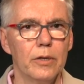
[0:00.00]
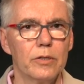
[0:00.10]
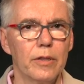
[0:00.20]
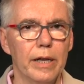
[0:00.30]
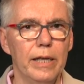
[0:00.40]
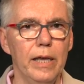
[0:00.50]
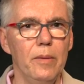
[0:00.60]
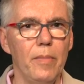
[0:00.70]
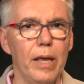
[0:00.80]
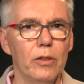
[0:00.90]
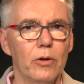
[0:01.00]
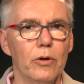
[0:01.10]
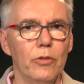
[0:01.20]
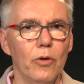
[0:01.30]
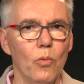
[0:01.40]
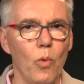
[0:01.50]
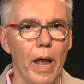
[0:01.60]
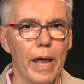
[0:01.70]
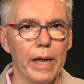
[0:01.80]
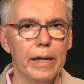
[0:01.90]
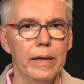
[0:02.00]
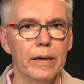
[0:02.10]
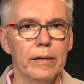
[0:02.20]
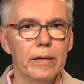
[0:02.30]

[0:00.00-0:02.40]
so that he may learn the way